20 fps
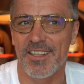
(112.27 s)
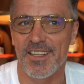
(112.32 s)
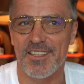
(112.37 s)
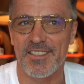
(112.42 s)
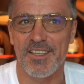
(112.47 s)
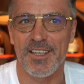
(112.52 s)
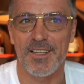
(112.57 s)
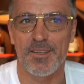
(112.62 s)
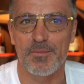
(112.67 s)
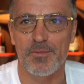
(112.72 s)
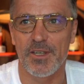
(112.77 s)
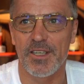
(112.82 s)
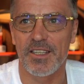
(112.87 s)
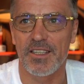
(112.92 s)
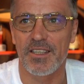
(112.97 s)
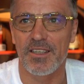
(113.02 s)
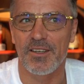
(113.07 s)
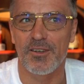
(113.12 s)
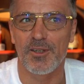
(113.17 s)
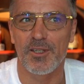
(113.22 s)
They
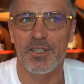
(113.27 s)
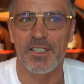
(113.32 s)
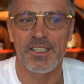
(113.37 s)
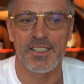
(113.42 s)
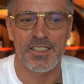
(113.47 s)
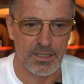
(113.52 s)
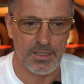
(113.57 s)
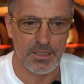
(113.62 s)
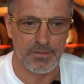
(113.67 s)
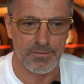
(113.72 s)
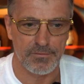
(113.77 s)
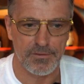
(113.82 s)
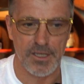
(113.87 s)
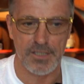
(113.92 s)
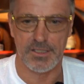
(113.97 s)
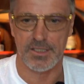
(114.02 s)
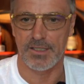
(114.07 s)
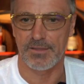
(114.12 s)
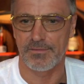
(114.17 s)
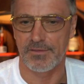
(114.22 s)
celebrate all the
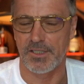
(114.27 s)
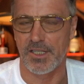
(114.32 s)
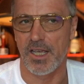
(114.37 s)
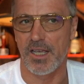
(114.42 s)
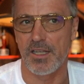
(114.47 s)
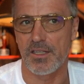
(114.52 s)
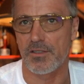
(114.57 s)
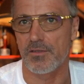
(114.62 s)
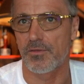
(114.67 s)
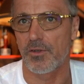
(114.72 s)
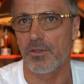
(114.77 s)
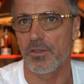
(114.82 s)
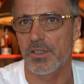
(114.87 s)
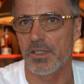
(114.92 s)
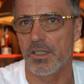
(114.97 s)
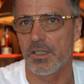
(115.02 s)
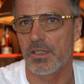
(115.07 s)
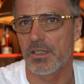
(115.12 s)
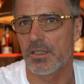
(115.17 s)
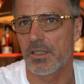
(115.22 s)
festive days of all
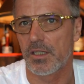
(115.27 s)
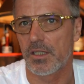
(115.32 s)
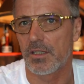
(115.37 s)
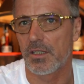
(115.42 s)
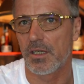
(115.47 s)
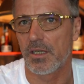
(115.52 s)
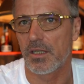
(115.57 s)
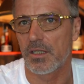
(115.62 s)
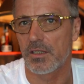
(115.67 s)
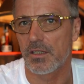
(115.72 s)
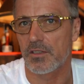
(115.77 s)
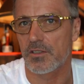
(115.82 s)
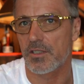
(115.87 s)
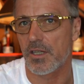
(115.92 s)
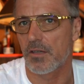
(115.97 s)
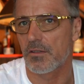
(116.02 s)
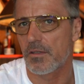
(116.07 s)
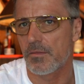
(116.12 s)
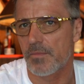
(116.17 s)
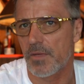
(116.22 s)
the
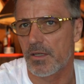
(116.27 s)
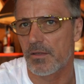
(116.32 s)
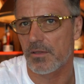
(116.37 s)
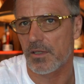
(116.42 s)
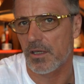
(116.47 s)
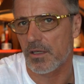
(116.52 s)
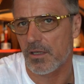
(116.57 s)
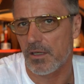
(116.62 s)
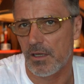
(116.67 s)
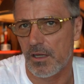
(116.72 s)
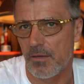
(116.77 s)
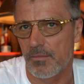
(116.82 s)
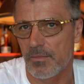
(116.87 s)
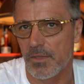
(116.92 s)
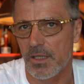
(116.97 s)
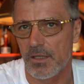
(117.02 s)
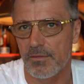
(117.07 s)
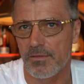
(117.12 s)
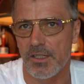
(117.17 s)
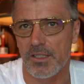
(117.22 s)
South America,
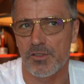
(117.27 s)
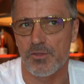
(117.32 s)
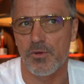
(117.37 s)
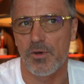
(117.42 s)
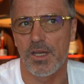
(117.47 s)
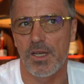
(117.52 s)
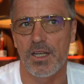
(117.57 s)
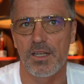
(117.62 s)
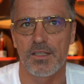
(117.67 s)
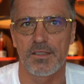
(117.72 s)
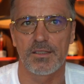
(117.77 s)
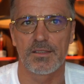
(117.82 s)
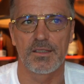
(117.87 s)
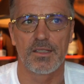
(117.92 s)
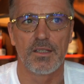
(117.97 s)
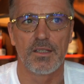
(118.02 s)
Colombia, Venezuela,